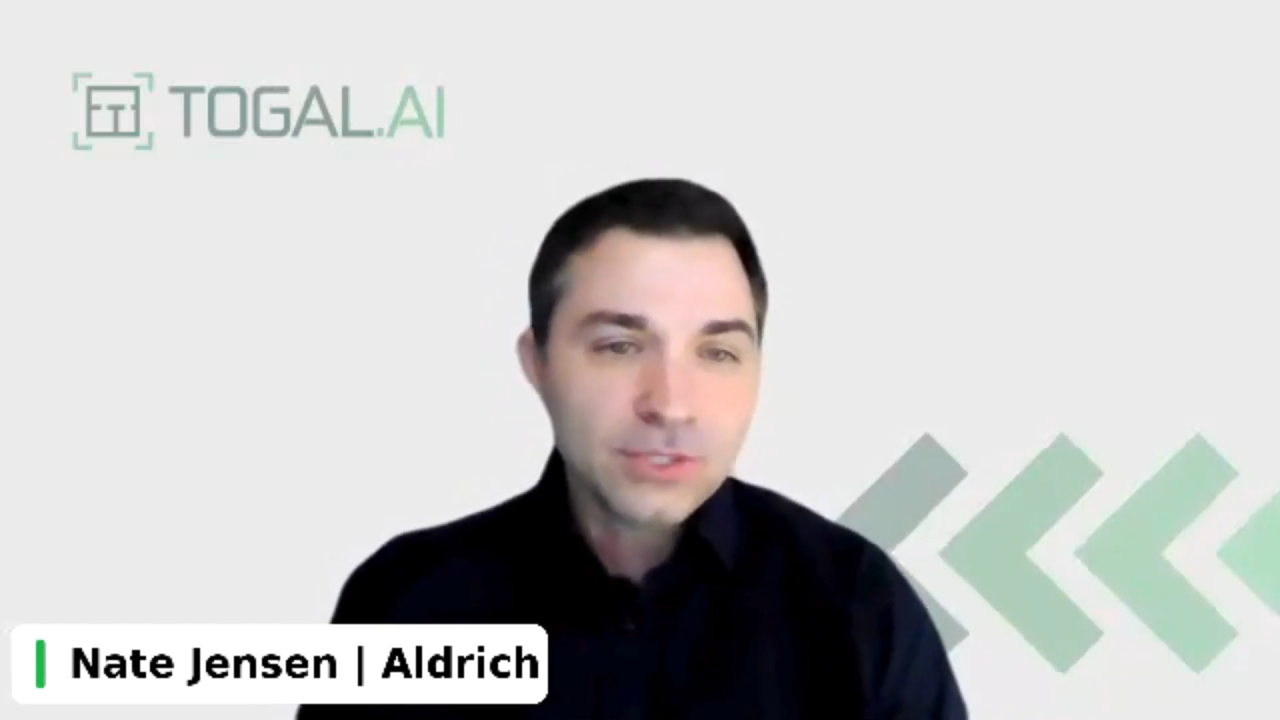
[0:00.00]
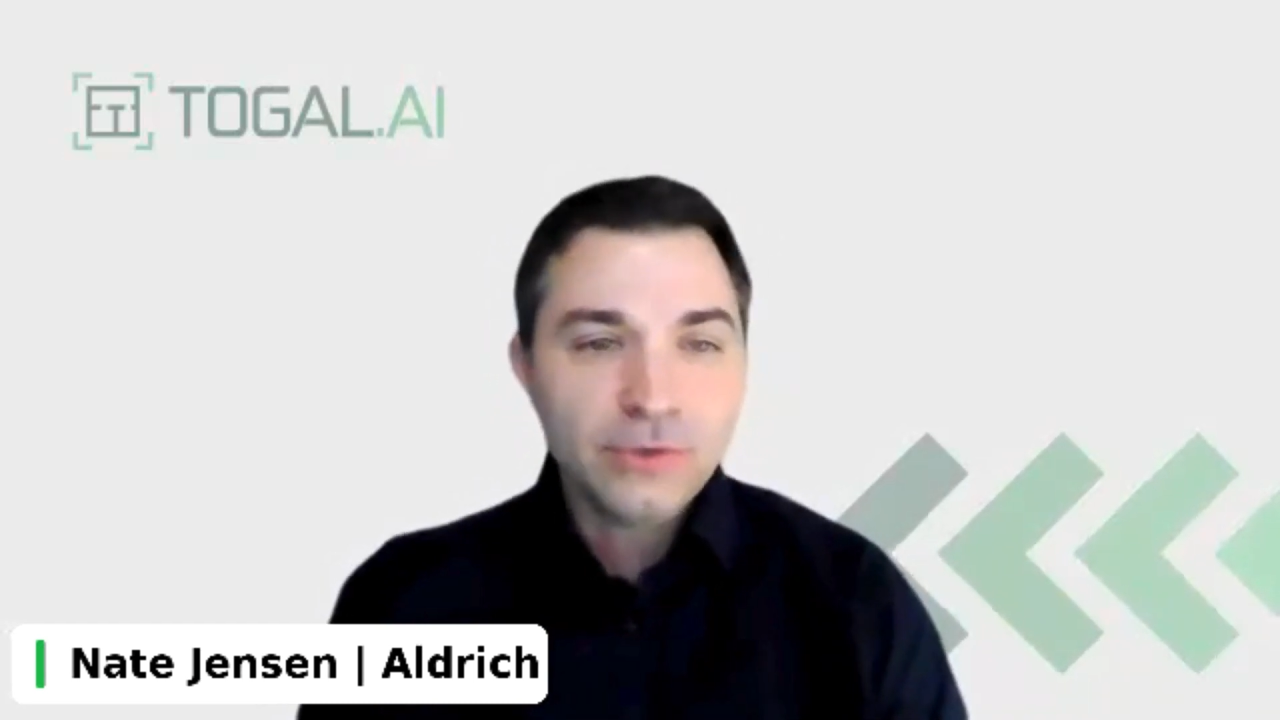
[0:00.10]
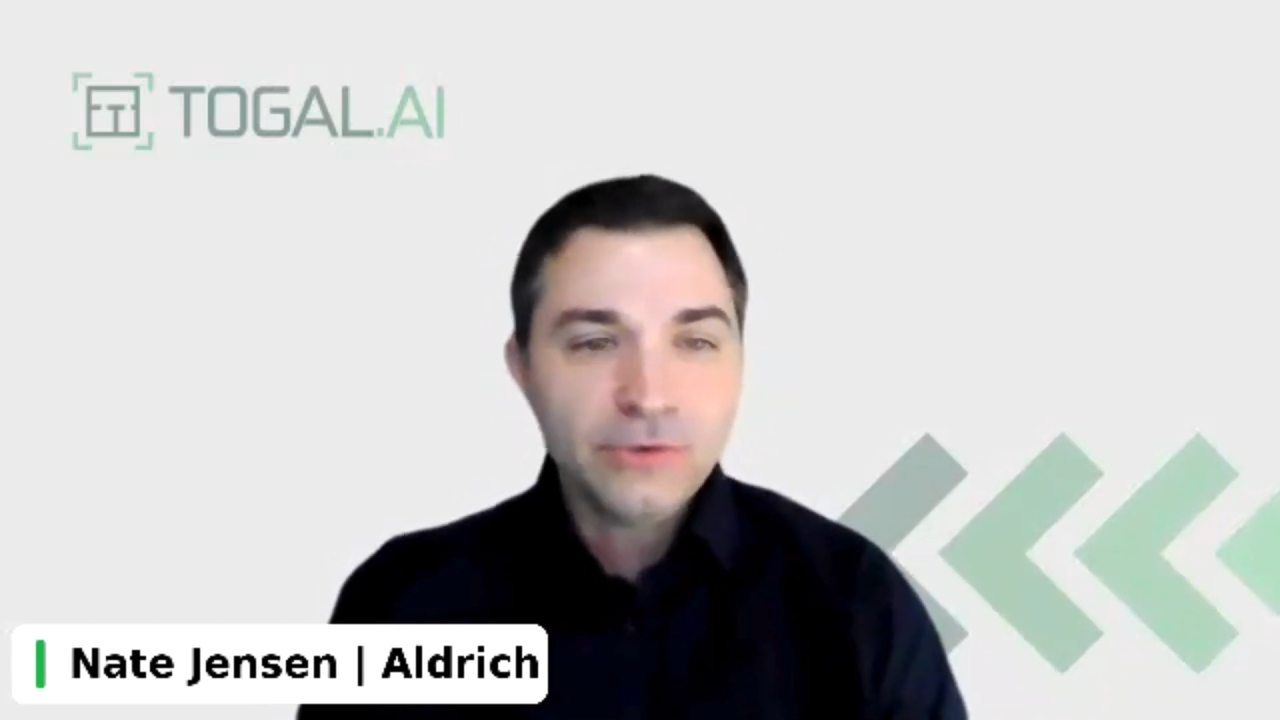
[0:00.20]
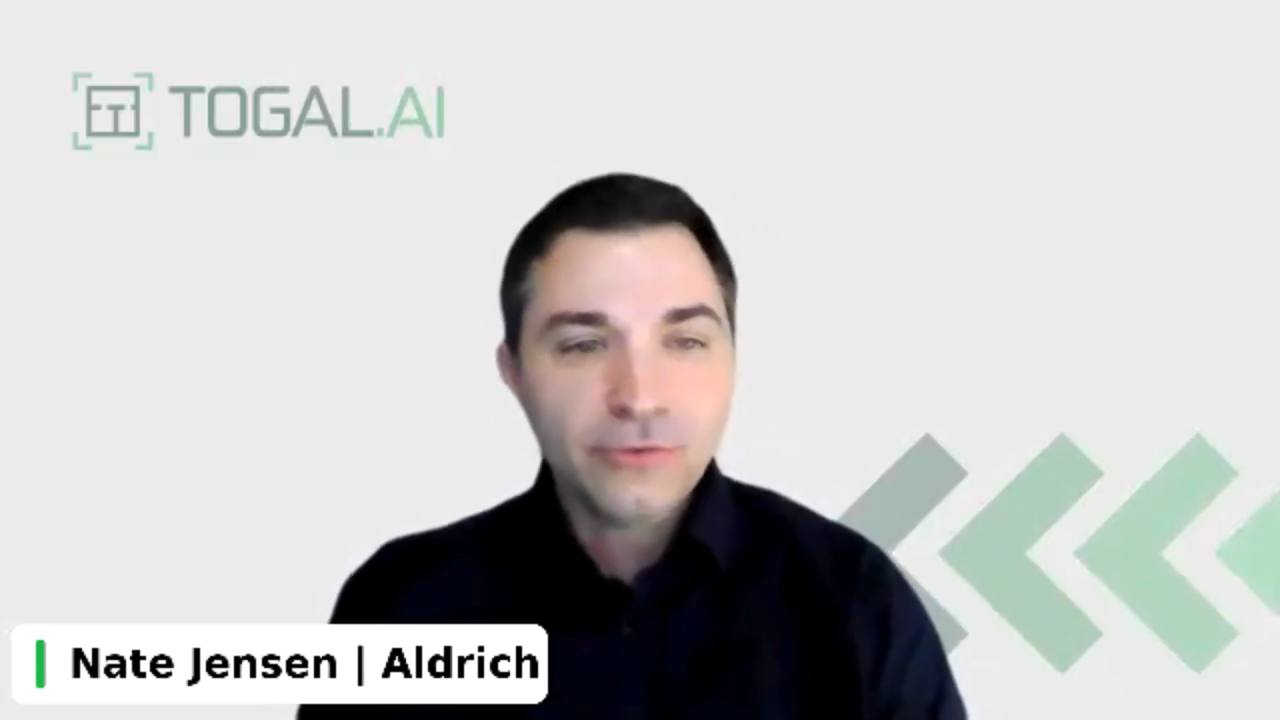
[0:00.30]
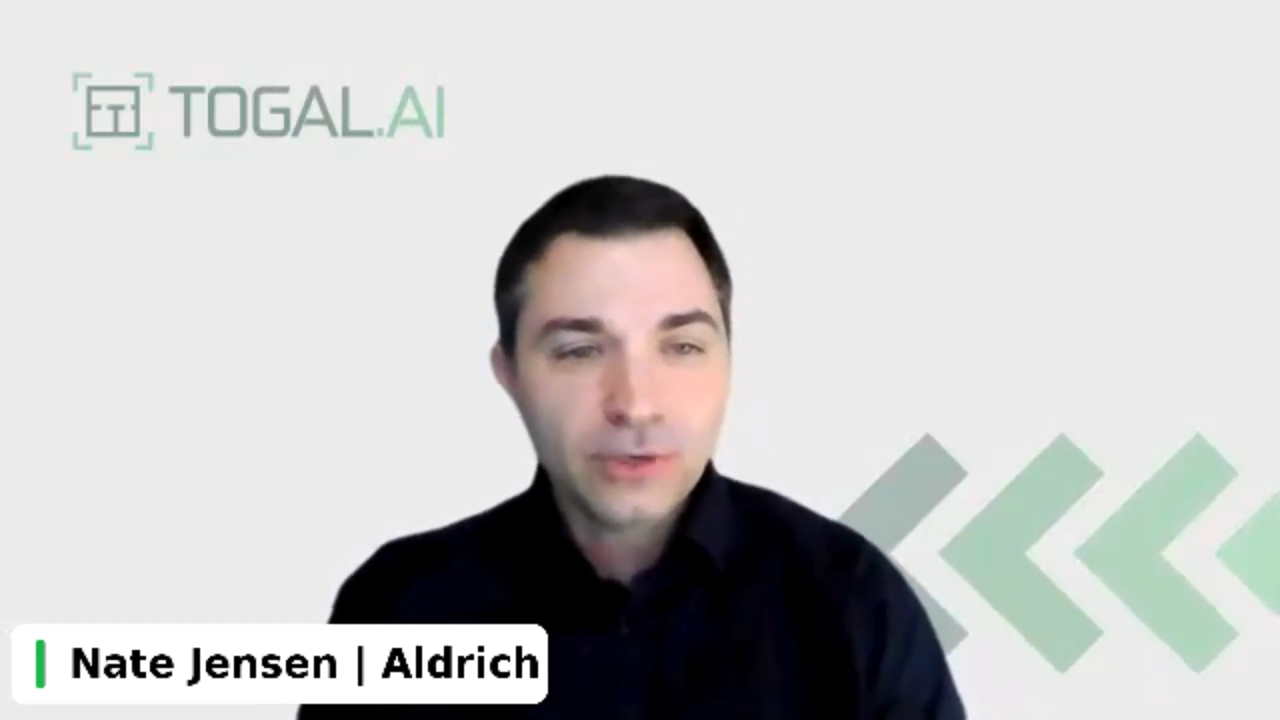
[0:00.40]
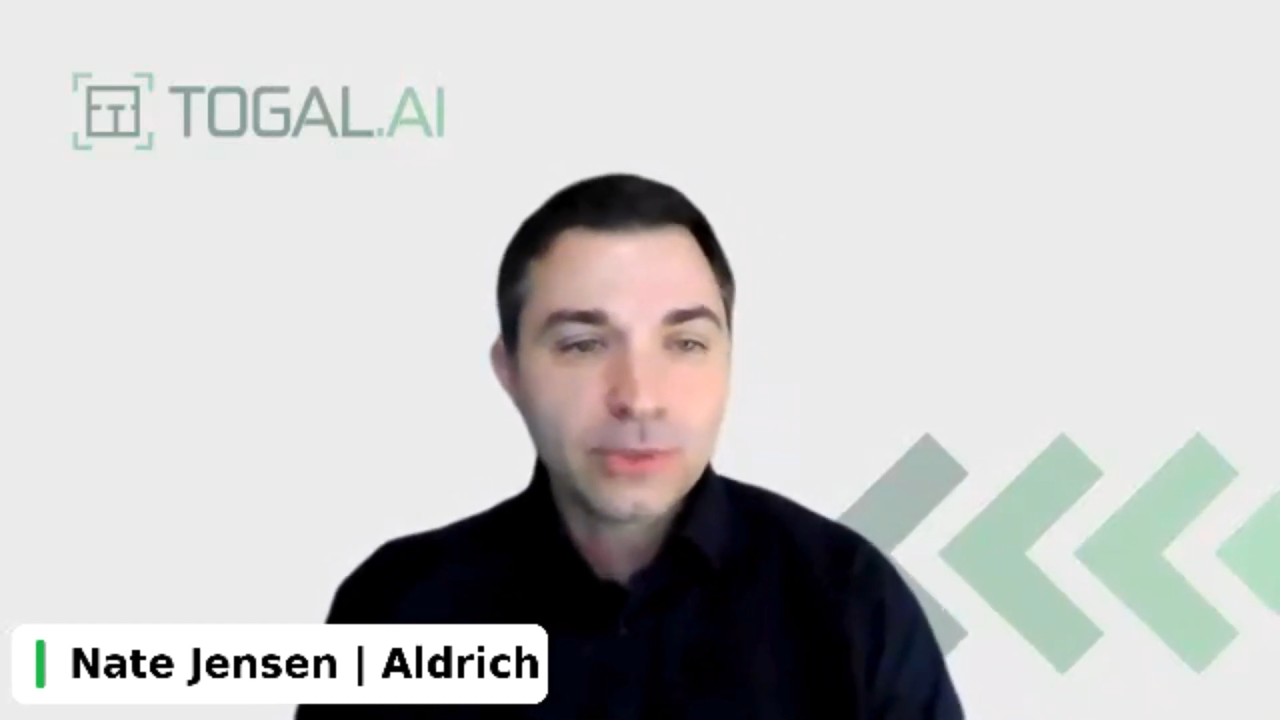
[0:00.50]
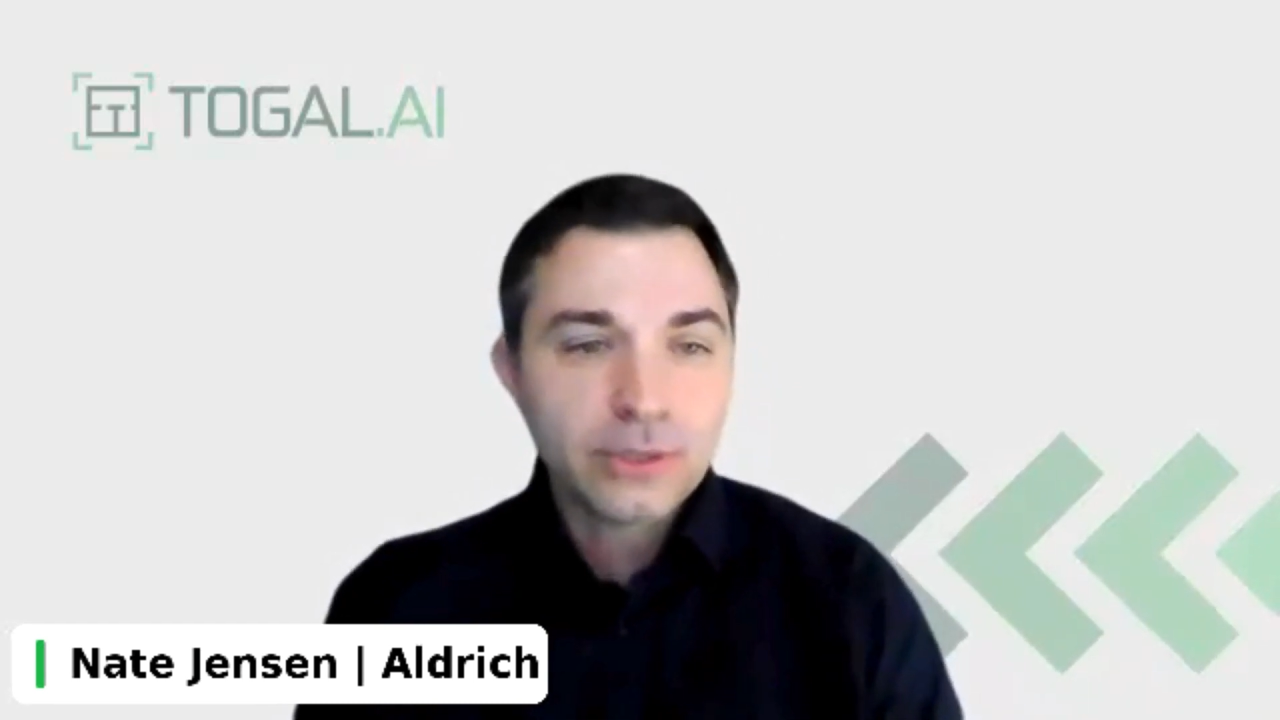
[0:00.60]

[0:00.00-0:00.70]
on before I'm